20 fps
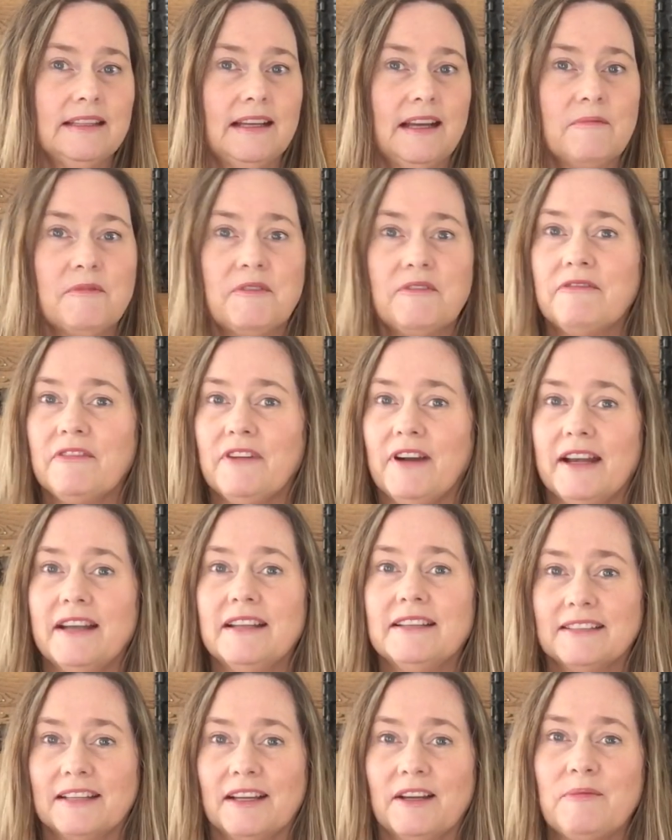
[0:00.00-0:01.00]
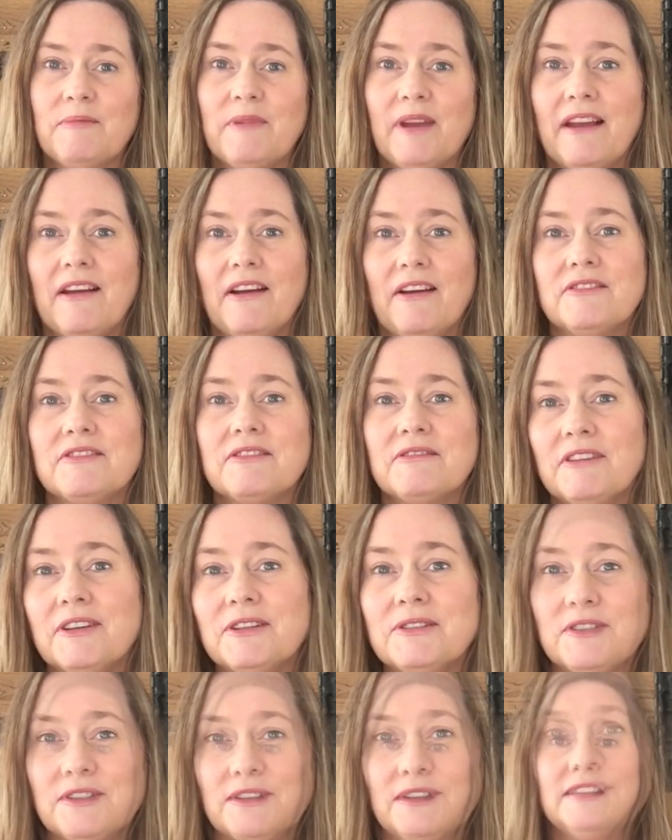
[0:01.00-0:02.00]
I'm afraid it's going to be
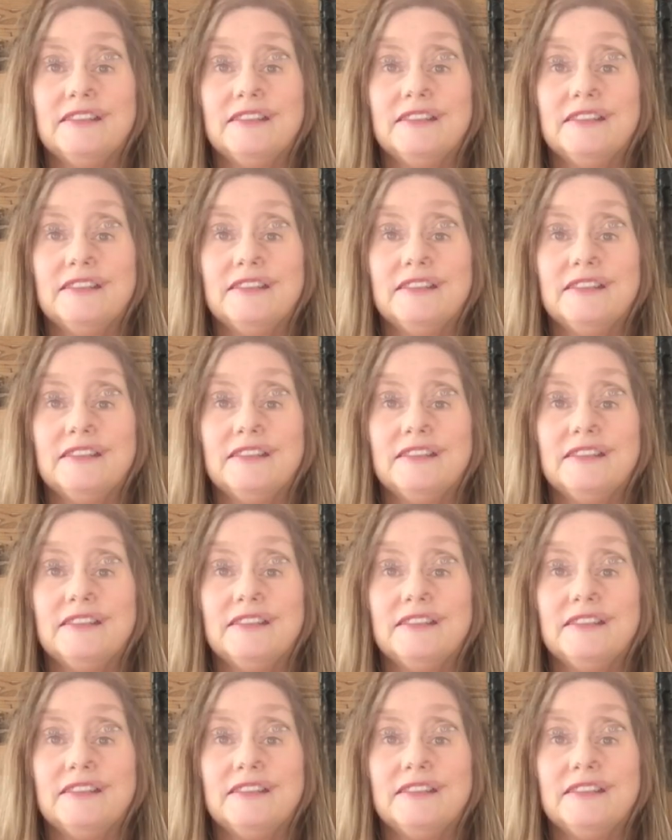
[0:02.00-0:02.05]
controversial.